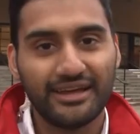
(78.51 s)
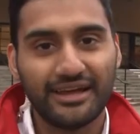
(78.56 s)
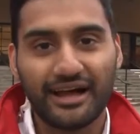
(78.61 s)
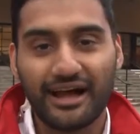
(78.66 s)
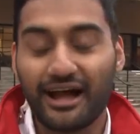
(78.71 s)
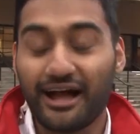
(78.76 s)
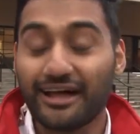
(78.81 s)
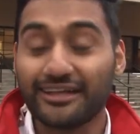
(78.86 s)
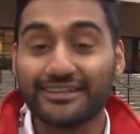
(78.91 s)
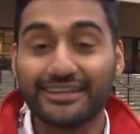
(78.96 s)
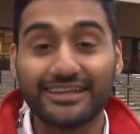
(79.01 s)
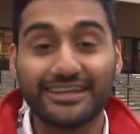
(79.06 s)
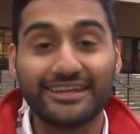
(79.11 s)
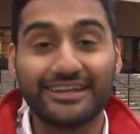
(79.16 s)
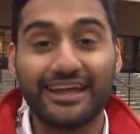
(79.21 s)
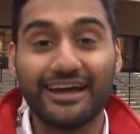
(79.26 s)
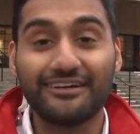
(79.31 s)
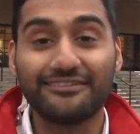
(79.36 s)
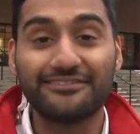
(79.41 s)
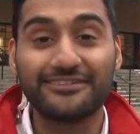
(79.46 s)
Oddly
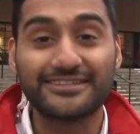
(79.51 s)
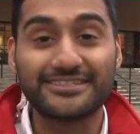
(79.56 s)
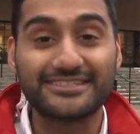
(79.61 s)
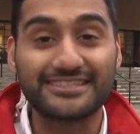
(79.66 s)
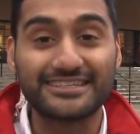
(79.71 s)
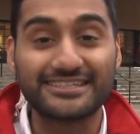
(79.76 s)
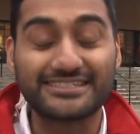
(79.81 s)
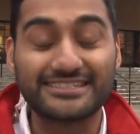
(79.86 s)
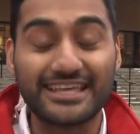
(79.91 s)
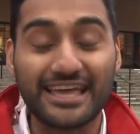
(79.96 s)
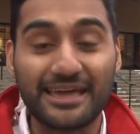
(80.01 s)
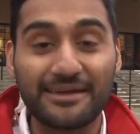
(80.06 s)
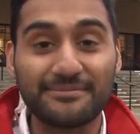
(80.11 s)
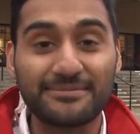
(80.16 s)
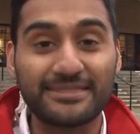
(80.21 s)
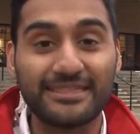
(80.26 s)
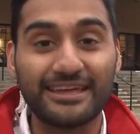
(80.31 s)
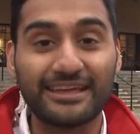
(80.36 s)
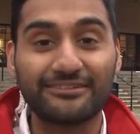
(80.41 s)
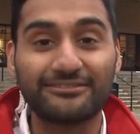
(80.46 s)
enough, it's the same
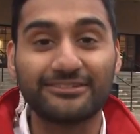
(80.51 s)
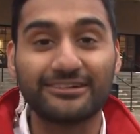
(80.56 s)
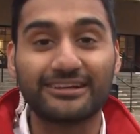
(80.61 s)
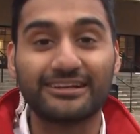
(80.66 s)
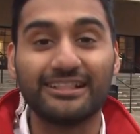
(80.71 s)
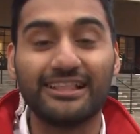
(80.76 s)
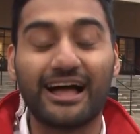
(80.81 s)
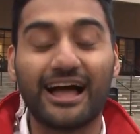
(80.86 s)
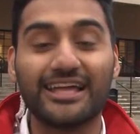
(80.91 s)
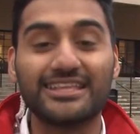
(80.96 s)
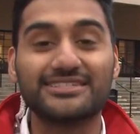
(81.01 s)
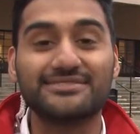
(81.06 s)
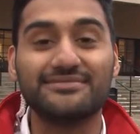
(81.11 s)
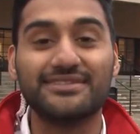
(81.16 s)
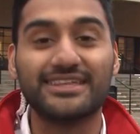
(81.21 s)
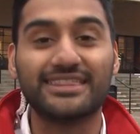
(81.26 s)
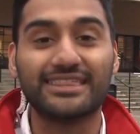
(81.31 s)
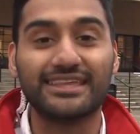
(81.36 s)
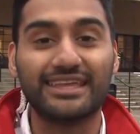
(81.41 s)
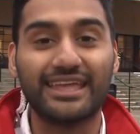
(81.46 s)
thing for
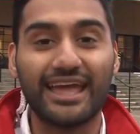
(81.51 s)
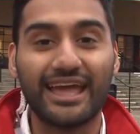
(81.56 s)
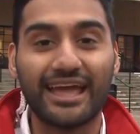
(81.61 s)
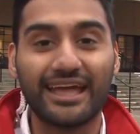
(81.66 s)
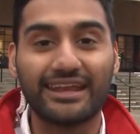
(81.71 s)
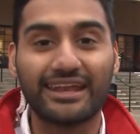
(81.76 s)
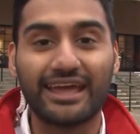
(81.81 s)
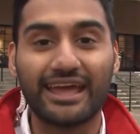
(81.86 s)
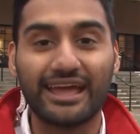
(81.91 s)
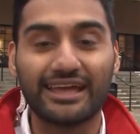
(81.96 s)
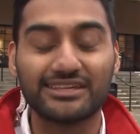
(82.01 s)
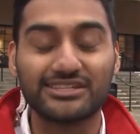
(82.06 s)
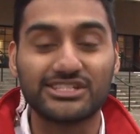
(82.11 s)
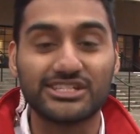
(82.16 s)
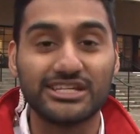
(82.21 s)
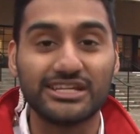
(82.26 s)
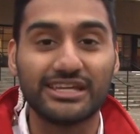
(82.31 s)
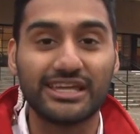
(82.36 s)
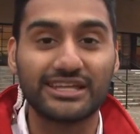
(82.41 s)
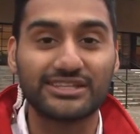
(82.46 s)
Clinesmith again as
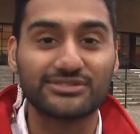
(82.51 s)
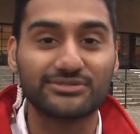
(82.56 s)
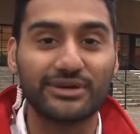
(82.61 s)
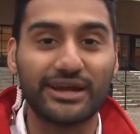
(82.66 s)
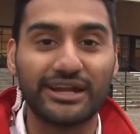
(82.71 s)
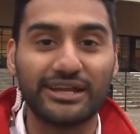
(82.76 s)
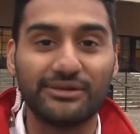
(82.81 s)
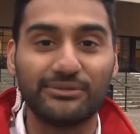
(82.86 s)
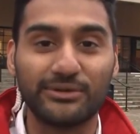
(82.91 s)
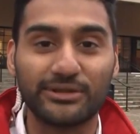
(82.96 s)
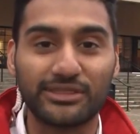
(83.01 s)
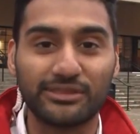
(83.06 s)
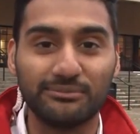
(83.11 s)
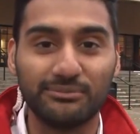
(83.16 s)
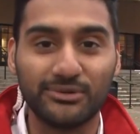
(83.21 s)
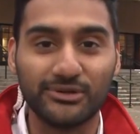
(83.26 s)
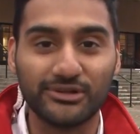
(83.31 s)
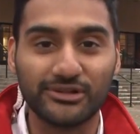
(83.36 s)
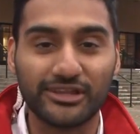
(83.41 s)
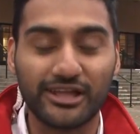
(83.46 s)
she gets ready with the
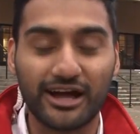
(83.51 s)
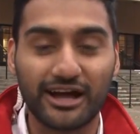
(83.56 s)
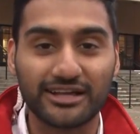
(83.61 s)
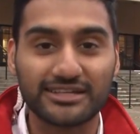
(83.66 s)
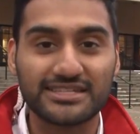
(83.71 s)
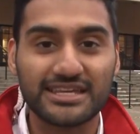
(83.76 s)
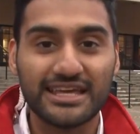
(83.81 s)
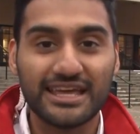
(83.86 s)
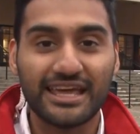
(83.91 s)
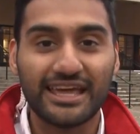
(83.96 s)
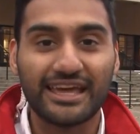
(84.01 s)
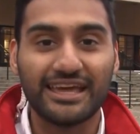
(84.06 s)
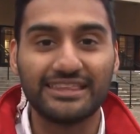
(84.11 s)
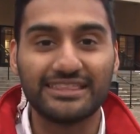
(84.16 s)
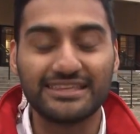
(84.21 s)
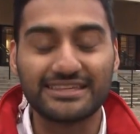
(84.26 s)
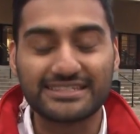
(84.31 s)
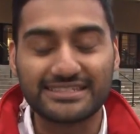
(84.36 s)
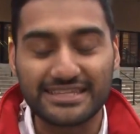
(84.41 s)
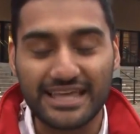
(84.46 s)
Bulldogs in
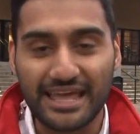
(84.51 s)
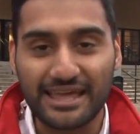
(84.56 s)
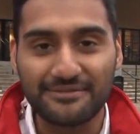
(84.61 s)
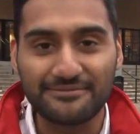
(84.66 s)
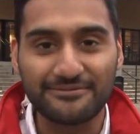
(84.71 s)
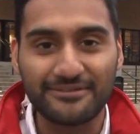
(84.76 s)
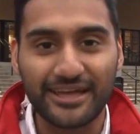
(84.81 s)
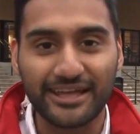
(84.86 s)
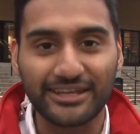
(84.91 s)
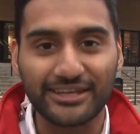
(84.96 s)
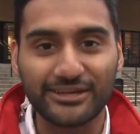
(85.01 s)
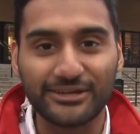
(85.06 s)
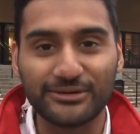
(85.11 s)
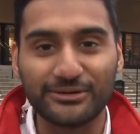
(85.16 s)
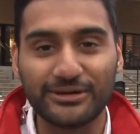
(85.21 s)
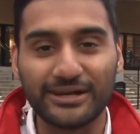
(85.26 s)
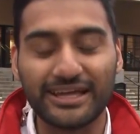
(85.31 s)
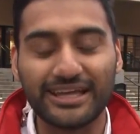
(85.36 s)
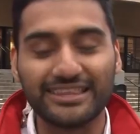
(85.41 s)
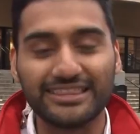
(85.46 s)
the same venue,
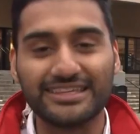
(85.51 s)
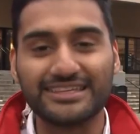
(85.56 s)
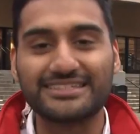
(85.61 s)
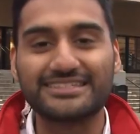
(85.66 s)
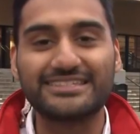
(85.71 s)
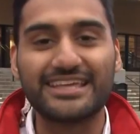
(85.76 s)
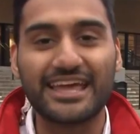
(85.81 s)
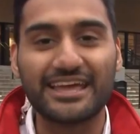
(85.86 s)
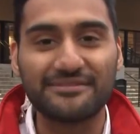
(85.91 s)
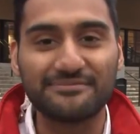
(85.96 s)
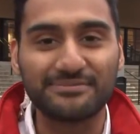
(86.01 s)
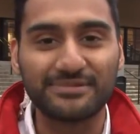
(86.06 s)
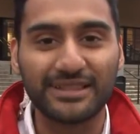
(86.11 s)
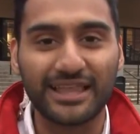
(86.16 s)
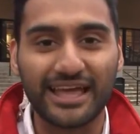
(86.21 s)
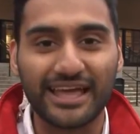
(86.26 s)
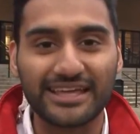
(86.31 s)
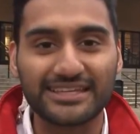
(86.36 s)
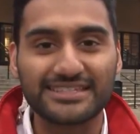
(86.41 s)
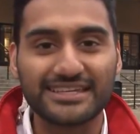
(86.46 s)
in the same
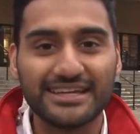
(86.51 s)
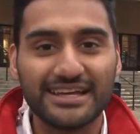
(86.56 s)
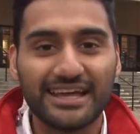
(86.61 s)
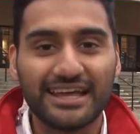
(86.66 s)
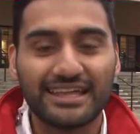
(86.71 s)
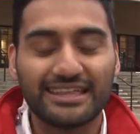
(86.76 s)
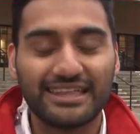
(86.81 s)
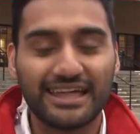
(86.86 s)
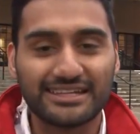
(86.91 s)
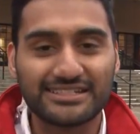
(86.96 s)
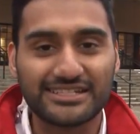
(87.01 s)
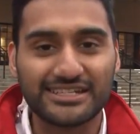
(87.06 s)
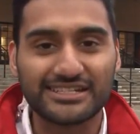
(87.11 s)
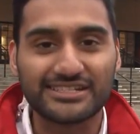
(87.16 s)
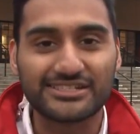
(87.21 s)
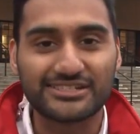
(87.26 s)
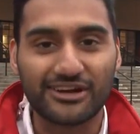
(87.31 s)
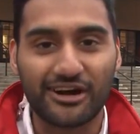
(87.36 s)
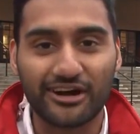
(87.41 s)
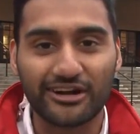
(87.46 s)
place that she
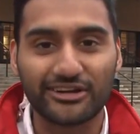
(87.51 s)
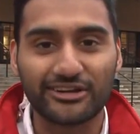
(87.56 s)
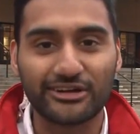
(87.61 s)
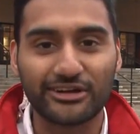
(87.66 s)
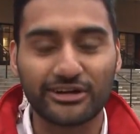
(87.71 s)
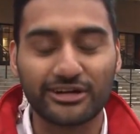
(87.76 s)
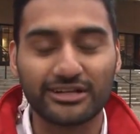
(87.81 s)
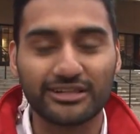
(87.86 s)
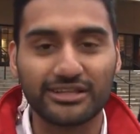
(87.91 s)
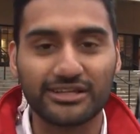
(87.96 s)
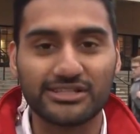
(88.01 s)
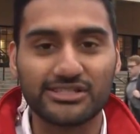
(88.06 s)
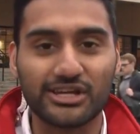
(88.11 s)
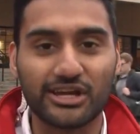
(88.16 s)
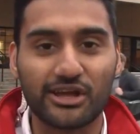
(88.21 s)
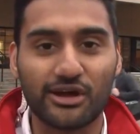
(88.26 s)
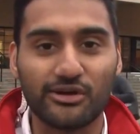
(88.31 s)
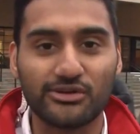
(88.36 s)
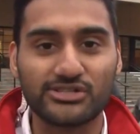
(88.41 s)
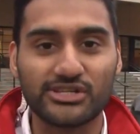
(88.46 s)
started her collegiate
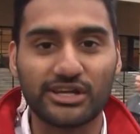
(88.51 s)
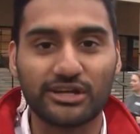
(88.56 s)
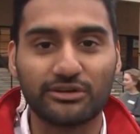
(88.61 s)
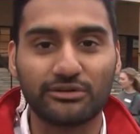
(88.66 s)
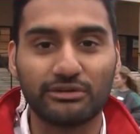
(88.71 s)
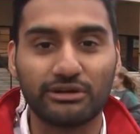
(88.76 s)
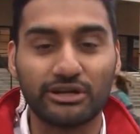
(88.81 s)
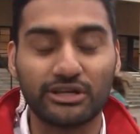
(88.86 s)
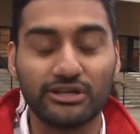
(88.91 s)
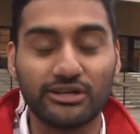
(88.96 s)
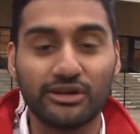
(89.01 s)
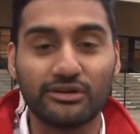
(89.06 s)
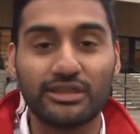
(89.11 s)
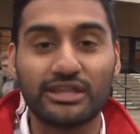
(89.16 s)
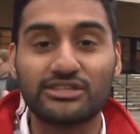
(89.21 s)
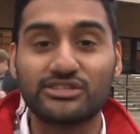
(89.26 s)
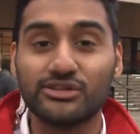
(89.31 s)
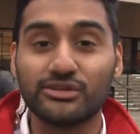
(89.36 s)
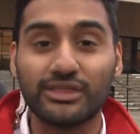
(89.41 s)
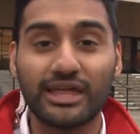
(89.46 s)
coaching career. You know, the
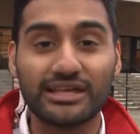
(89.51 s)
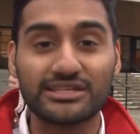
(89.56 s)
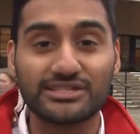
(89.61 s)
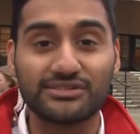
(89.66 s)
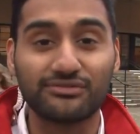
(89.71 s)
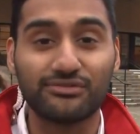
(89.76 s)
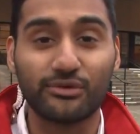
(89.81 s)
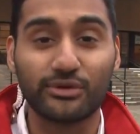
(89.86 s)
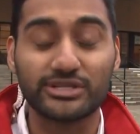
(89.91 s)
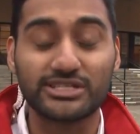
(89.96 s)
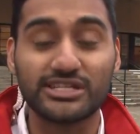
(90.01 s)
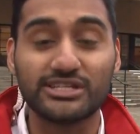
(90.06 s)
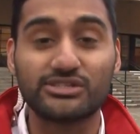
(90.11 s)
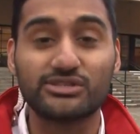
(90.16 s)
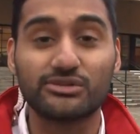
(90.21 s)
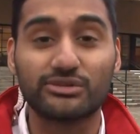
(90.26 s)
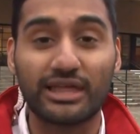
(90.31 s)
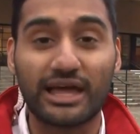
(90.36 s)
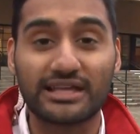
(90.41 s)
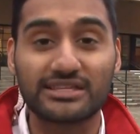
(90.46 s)

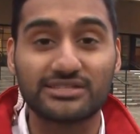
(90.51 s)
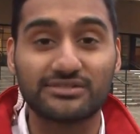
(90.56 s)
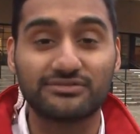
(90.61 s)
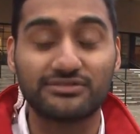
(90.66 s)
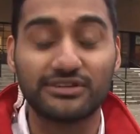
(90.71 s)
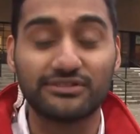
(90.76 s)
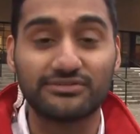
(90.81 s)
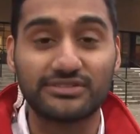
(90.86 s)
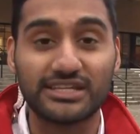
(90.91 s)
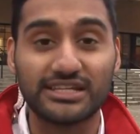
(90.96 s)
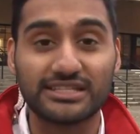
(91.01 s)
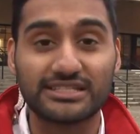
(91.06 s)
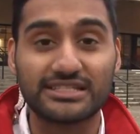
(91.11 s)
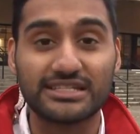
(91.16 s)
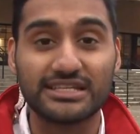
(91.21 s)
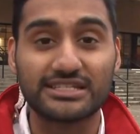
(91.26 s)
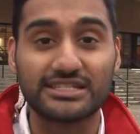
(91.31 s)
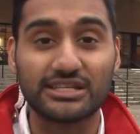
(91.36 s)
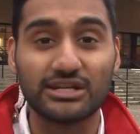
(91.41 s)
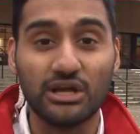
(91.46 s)
2014-2015
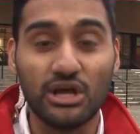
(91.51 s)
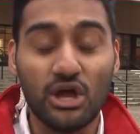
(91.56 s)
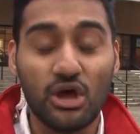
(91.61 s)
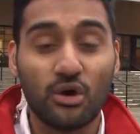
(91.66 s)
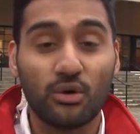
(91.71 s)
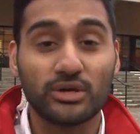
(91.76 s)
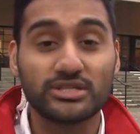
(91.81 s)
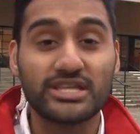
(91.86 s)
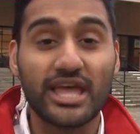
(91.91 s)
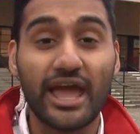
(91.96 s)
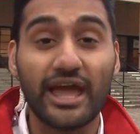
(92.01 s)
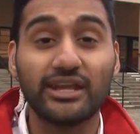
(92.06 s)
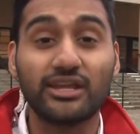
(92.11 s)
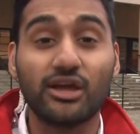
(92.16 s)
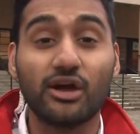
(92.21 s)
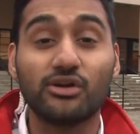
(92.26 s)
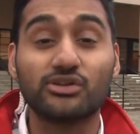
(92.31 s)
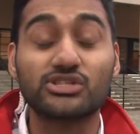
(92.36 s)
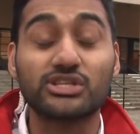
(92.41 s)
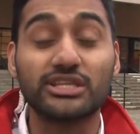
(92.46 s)
season was head
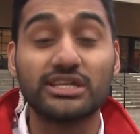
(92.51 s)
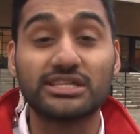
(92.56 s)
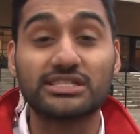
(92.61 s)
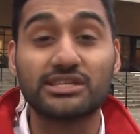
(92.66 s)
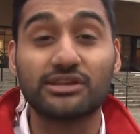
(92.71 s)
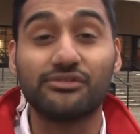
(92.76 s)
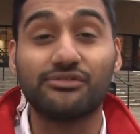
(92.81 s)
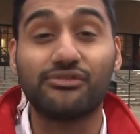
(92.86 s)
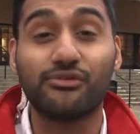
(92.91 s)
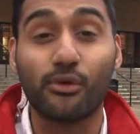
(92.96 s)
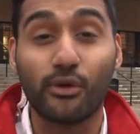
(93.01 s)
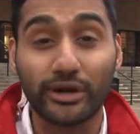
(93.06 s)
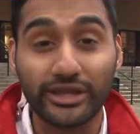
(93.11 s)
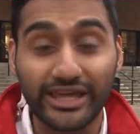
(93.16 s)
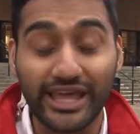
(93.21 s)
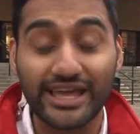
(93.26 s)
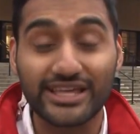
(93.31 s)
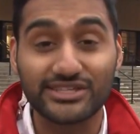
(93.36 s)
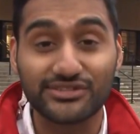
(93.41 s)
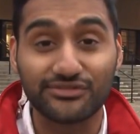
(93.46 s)
coach Lisa
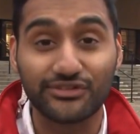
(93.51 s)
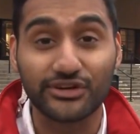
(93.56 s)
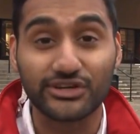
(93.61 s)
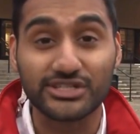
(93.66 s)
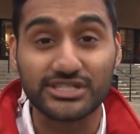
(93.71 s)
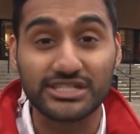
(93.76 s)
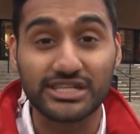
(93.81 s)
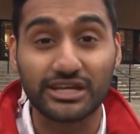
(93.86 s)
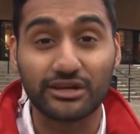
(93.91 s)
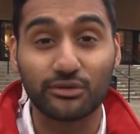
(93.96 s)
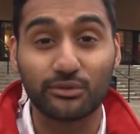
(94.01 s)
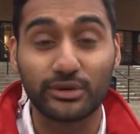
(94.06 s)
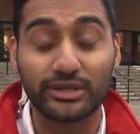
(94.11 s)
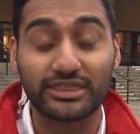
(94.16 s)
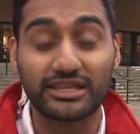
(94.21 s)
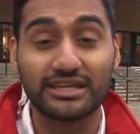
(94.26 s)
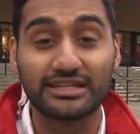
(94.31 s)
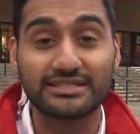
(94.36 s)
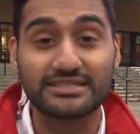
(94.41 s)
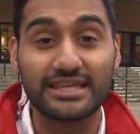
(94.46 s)
Fortier's first year with
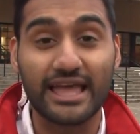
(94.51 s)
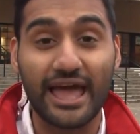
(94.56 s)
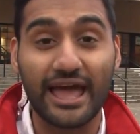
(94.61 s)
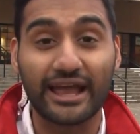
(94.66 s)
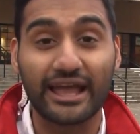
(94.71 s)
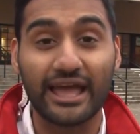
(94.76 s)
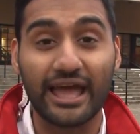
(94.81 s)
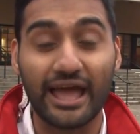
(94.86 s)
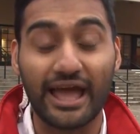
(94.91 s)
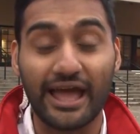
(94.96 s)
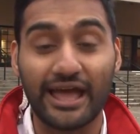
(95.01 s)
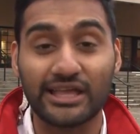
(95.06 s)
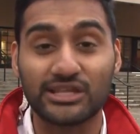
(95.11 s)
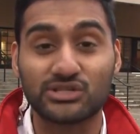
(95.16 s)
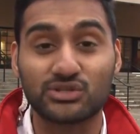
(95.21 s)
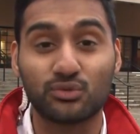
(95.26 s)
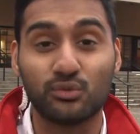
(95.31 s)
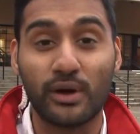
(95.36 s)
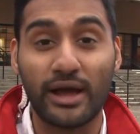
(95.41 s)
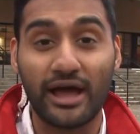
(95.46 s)
Gonzaga as
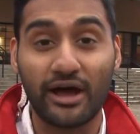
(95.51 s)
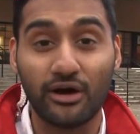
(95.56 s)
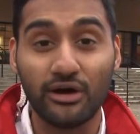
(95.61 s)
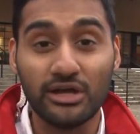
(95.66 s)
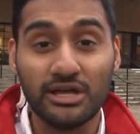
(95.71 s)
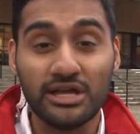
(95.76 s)
well.